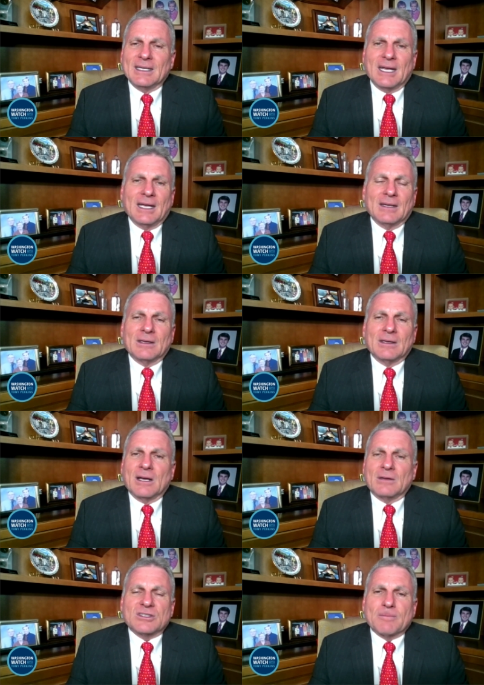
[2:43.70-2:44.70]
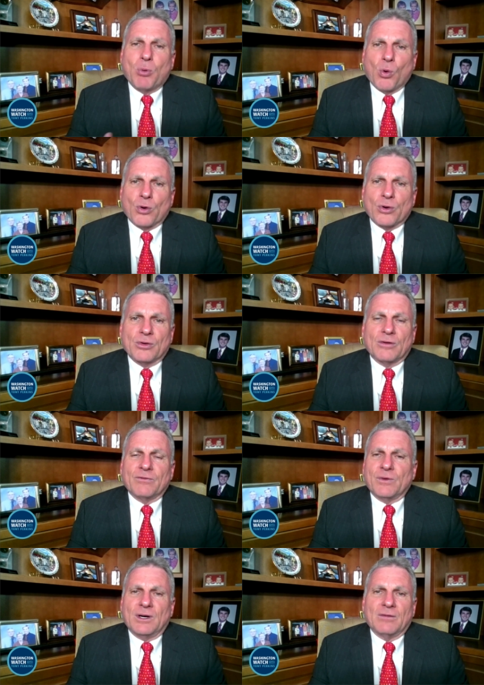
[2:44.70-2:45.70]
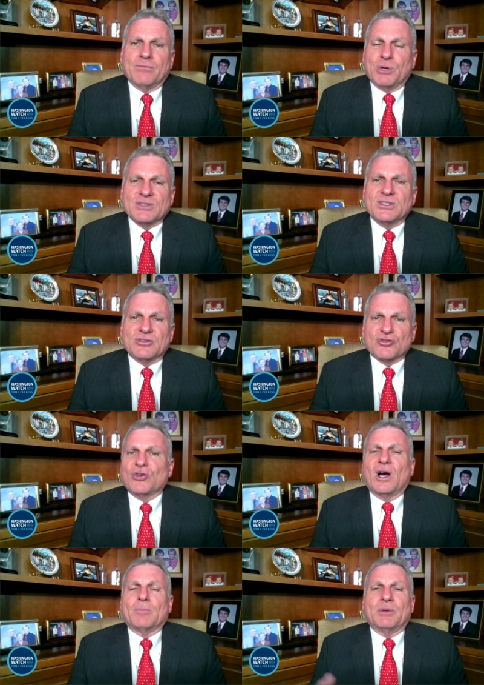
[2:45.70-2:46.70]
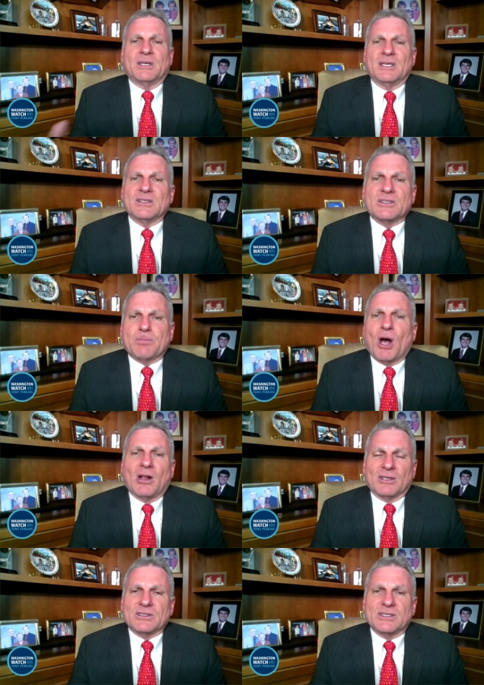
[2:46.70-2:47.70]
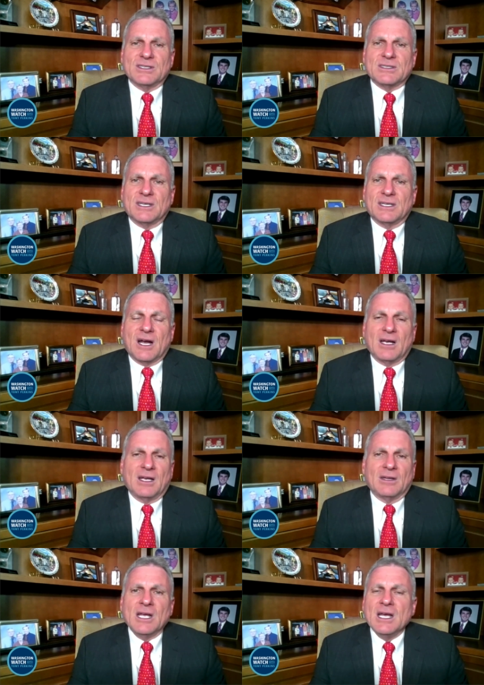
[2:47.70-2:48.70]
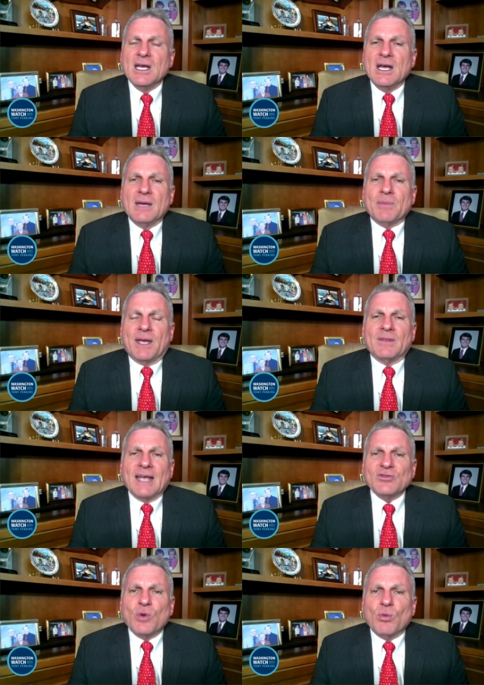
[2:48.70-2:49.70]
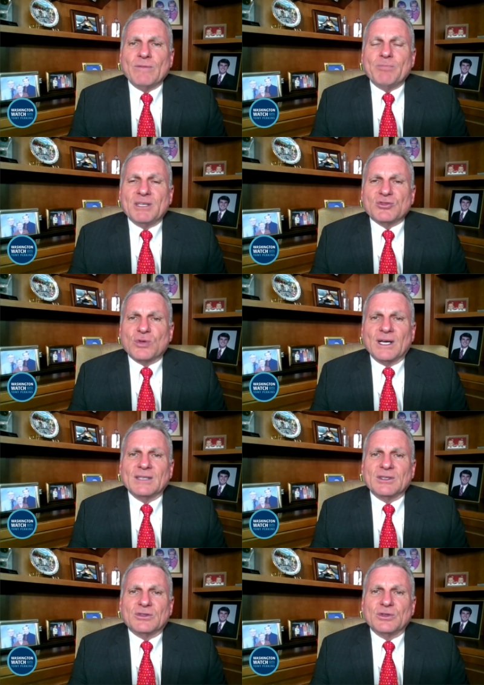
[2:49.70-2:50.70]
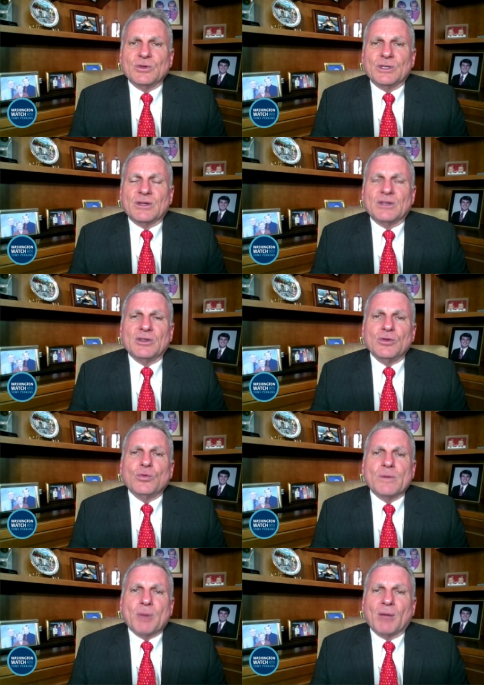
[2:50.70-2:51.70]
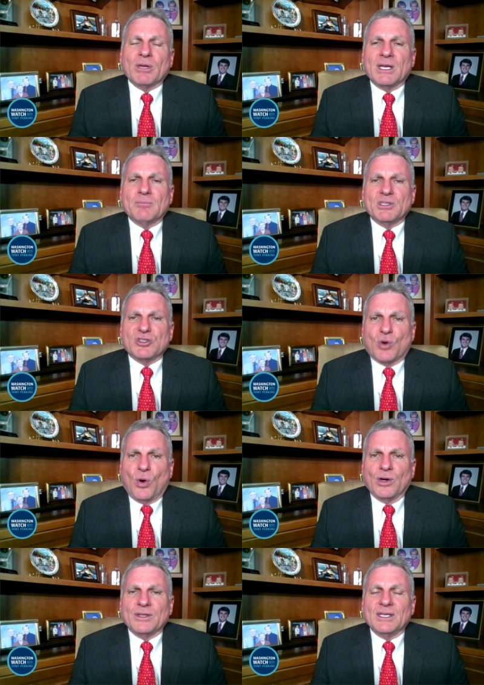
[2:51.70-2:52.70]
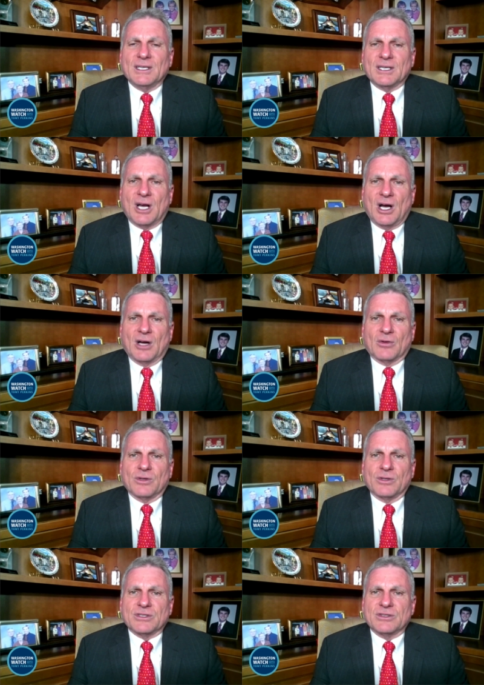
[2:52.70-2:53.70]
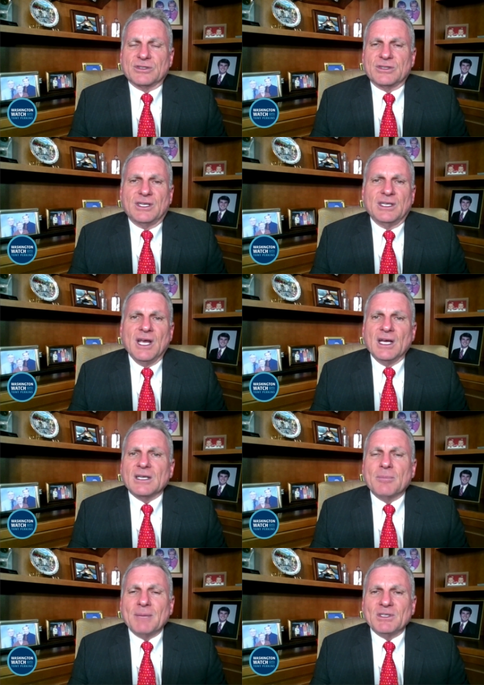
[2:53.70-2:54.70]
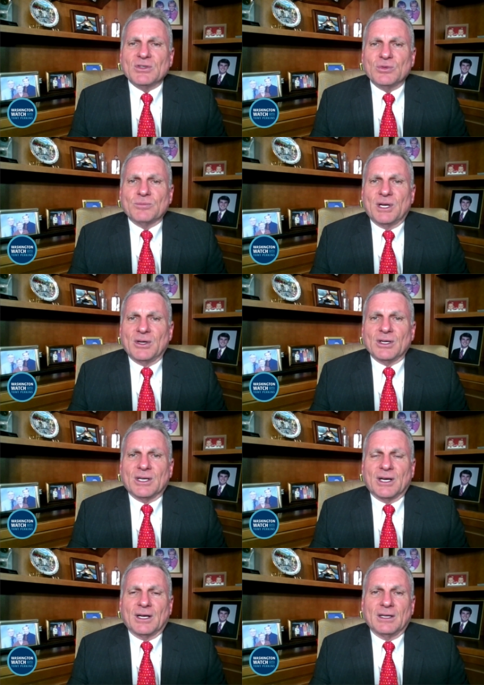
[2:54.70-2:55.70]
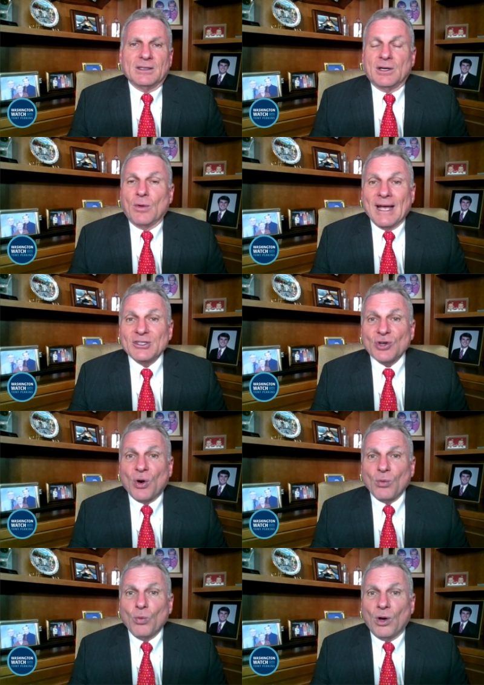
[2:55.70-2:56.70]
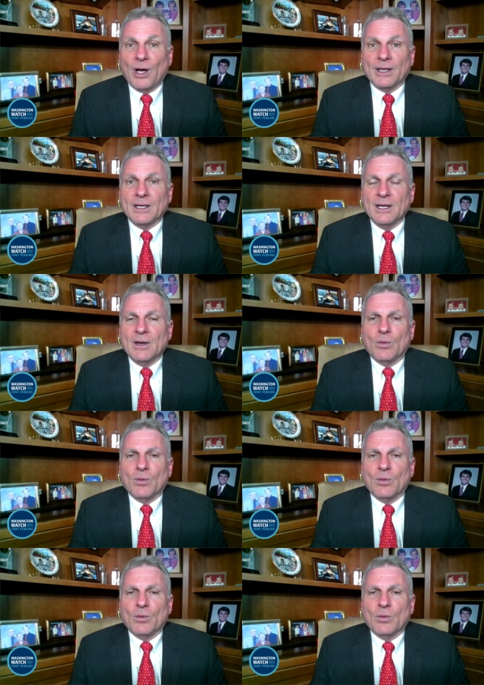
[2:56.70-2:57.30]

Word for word: and and a supporter of, of President Trump and his policies, and and and that's what we've been trying to do in the new Republican majority in Congress is the commitment to America. And you know, HR one